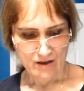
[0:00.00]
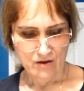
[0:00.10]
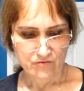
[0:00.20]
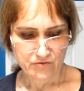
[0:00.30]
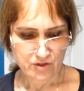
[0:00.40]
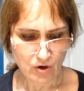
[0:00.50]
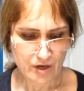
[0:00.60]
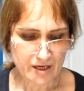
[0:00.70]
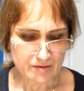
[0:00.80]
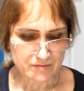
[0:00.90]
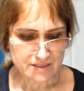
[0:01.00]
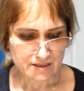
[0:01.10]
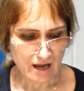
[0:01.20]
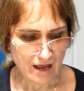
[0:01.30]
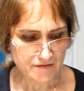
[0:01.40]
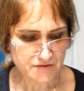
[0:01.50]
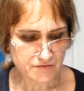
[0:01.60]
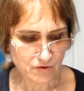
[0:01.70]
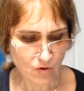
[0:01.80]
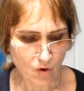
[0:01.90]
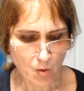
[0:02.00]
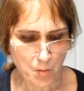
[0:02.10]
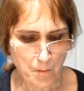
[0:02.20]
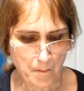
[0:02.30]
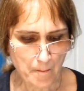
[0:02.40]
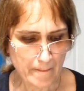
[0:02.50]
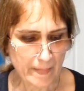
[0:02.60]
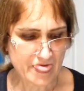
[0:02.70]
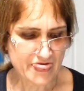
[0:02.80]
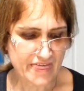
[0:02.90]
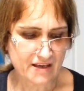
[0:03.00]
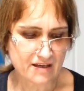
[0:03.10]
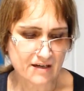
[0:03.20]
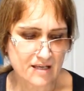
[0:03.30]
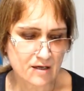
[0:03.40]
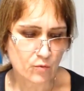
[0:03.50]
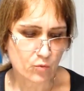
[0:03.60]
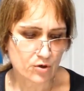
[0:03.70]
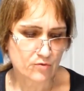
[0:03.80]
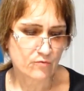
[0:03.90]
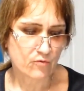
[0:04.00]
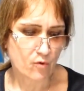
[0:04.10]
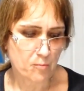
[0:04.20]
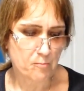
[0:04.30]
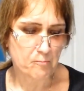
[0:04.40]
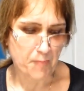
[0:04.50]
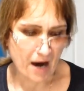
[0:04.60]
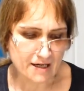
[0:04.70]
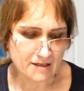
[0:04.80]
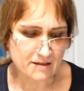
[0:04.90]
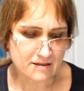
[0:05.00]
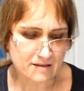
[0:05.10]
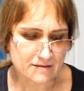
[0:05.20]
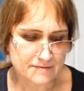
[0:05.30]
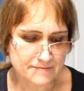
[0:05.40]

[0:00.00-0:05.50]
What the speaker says: Phloem derives from the Greek word for bark.